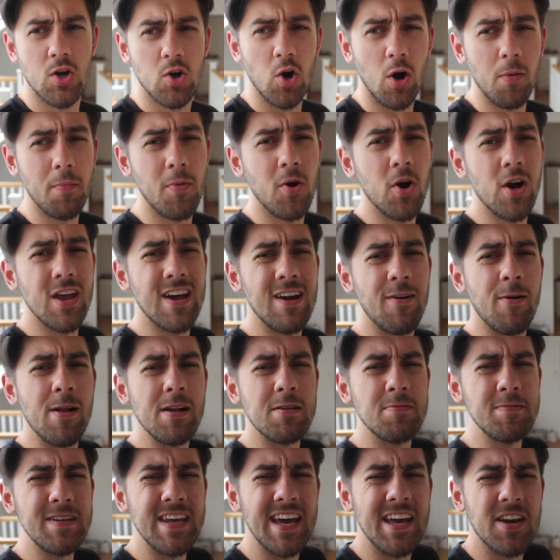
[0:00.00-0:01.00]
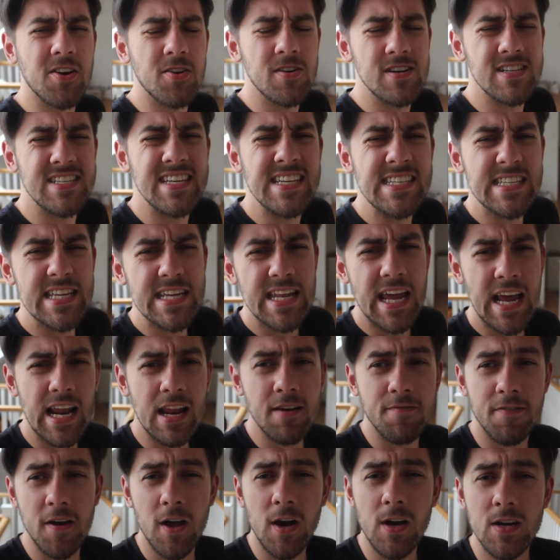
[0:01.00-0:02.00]
Good morning and welcome to yet another Seize The
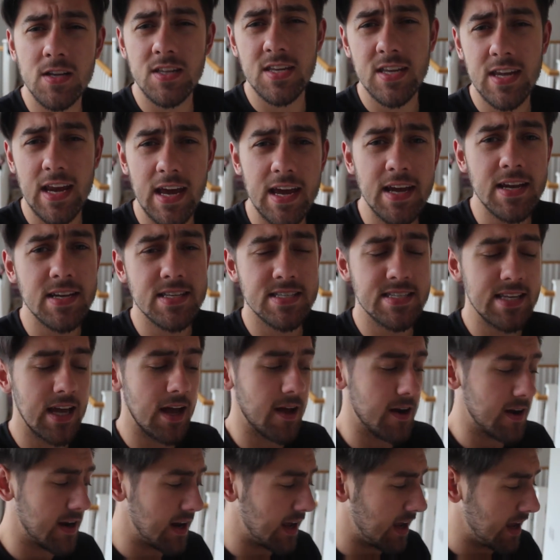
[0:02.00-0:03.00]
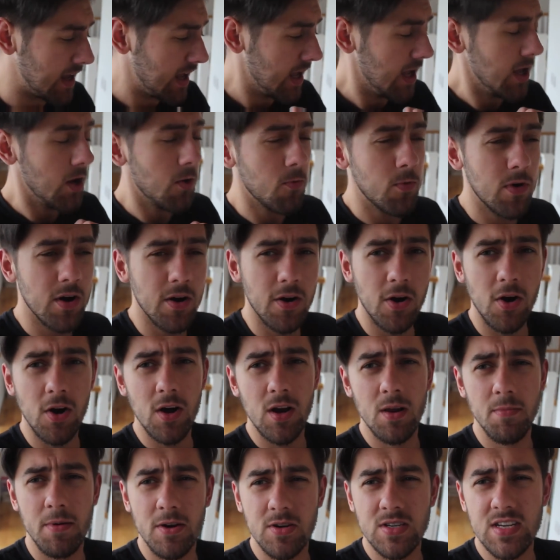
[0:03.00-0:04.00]
Daily Vlog. Today it is Saturday. We are
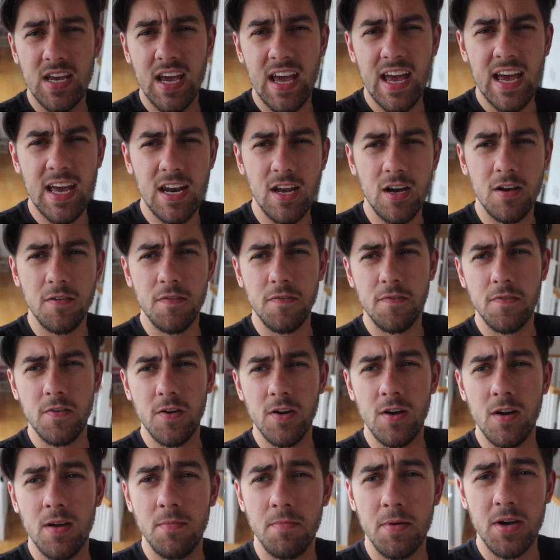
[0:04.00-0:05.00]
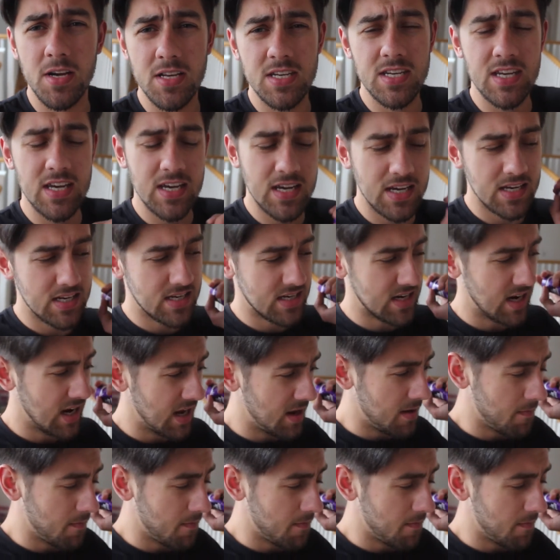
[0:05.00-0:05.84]
all about to head off for a bite to eat.